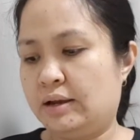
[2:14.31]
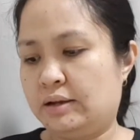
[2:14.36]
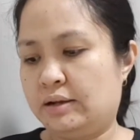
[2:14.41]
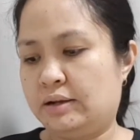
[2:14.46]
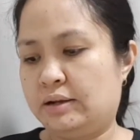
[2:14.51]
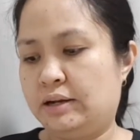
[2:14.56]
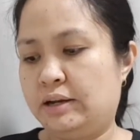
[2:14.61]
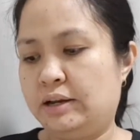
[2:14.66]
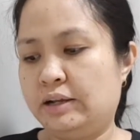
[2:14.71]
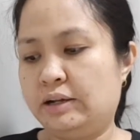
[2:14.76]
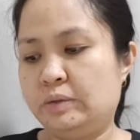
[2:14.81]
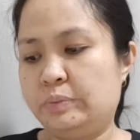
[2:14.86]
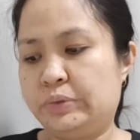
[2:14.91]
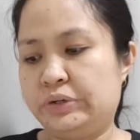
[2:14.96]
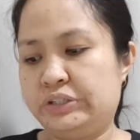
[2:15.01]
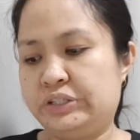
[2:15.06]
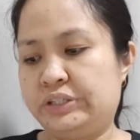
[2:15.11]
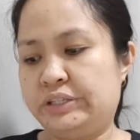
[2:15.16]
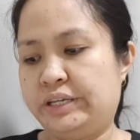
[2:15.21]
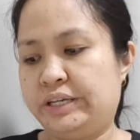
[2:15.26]
clinical
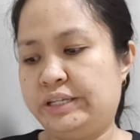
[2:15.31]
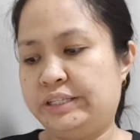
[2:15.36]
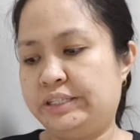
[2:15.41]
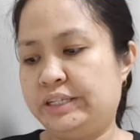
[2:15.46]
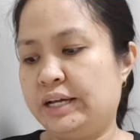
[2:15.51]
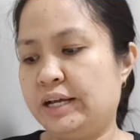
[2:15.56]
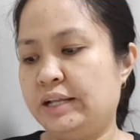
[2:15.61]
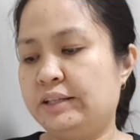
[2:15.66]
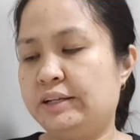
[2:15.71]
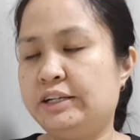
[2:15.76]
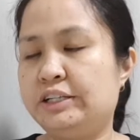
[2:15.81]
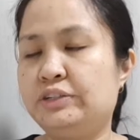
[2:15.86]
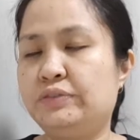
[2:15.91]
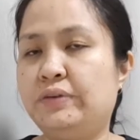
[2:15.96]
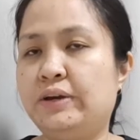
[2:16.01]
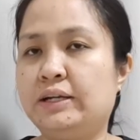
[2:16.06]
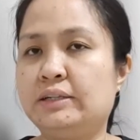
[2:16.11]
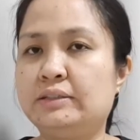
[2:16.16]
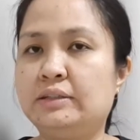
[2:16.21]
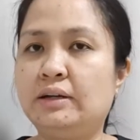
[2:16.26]
presentation, risk
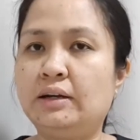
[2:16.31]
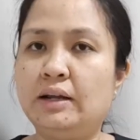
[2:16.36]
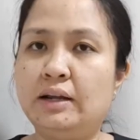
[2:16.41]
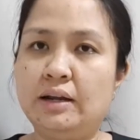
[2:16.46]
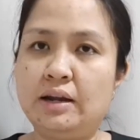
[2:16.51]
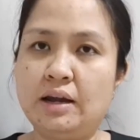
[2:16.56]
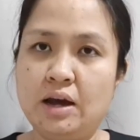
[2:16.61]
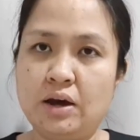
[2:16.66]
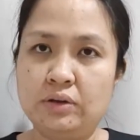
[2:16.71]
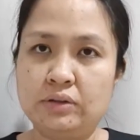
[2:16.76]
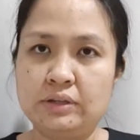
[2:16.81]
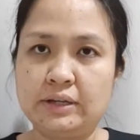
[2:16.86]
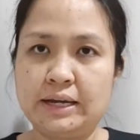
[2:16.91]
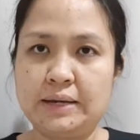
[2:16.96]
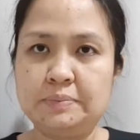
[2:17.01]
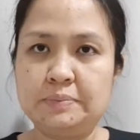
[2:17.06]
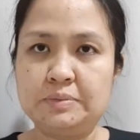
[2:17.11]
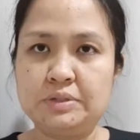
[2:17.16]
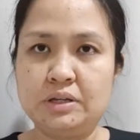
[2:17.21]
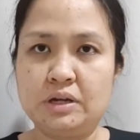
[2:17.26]
factor, and
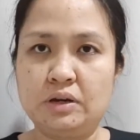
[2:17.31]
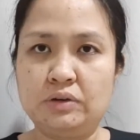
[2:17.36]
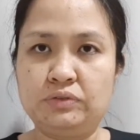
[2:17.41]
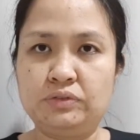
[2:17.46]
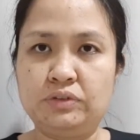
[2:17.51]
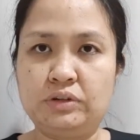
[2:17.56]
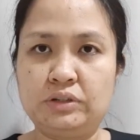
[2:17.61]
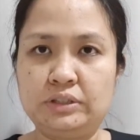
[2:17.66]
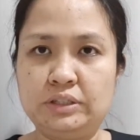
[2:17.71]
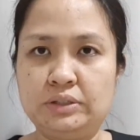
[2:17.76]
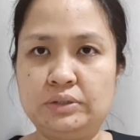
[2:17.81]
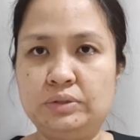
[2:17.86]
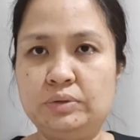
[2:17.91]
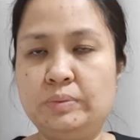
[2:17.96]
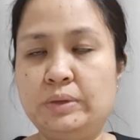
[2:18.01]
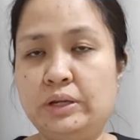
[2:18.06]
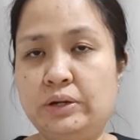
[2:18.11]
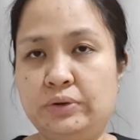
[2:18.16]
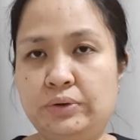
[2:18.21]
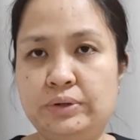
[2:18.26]
outcomes of 42
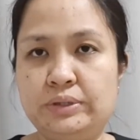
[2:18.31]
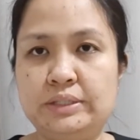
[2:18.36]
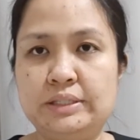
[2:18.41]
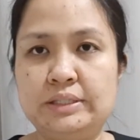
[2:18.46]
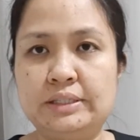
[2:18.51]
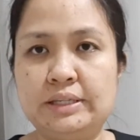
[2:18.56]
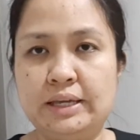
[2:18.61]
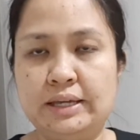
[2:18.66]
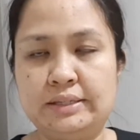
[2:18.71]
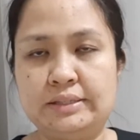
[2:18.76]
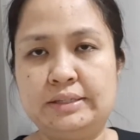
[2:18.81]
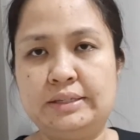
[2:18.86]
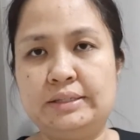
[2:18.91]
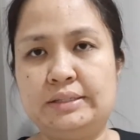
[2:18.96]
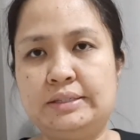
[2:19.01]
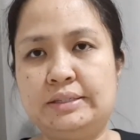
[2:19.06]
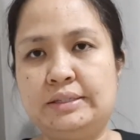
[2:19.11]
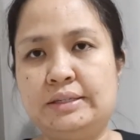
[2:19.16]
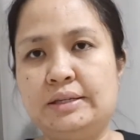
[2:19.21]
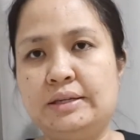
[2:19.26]
melioidosis
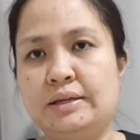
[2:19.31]
cases.